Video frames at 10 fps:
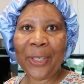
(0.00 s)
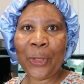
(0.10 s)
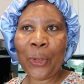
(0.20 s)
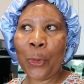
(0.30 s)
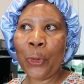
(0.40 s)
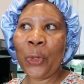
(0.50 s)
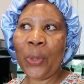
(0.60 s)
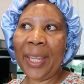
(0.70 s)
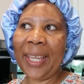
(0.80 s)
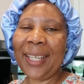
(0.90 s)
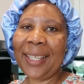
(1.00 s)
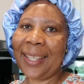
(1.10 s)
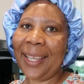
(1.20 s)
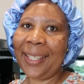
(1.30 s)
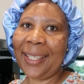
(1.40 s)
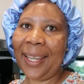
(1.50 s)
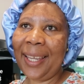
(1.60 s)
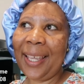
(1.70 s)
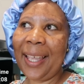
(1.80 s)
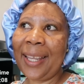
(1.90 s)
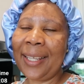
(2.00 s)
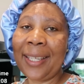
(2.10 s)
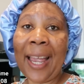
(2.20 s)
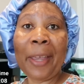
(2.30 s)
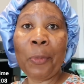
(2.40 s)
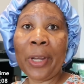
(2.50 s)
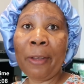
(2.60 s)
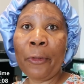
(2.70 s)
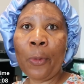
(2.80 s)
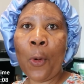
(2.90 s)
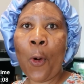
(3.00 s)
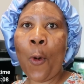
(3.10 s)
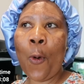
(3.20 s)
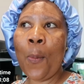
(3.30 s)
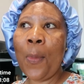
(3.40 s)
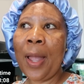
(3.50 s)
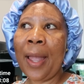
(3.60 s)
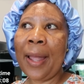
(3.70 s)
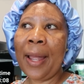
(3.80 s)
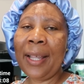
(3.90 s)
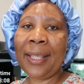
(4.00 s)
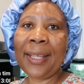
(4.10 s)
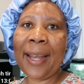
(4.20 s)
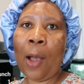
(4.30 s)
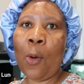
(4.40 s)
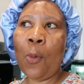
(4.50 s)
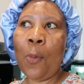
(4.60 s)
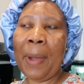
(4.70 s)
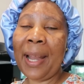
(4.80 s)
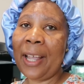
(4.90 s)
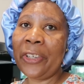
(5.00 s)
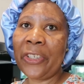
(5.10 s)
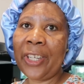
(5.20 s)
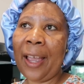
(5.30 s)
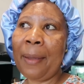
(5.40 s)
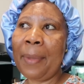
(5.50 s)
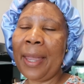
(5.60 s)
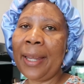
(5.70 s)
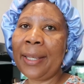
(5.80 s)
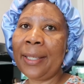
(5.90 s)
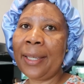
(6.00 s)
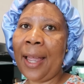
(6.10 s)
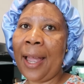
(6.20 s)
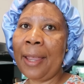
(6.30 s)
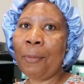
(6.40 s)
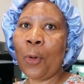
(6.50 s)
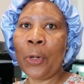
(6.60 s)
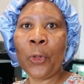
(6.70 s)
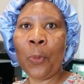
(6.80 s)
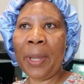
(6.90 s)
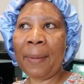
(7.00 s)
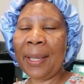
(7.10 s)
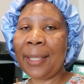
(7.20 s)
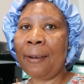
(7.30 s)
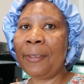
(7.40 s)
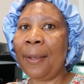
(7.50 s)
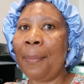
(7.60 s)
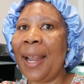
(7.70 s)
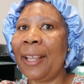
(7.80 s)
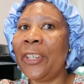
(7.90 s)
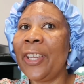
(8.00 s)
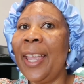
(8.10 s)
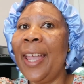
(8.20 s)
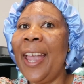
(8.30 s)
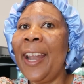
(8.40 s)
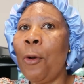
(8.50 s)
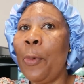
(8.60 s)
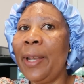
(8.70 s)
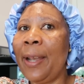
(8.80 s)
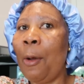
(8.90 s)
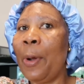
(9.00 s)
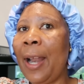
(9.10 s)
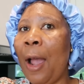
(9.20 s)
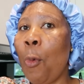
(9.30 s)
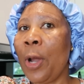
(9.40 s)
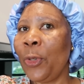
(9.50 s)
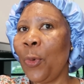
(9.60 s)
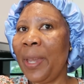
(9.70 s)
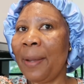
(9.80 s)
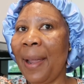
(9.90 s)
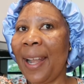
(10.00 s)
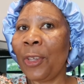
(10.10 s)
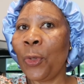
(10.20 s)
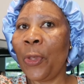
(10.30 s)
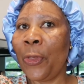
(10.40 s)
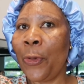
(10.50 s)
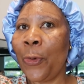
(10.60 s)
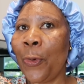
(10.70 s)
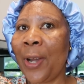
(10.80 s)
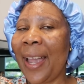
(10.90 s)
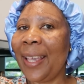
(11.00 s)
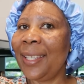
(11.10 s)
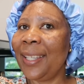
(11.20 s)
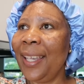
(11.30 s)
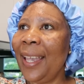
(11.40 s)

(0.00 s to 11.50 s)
So today it is Thursday and I'm working from home. It's now my lunch time and I am going to make myself some lunch, and I want to make my lunch with you guys.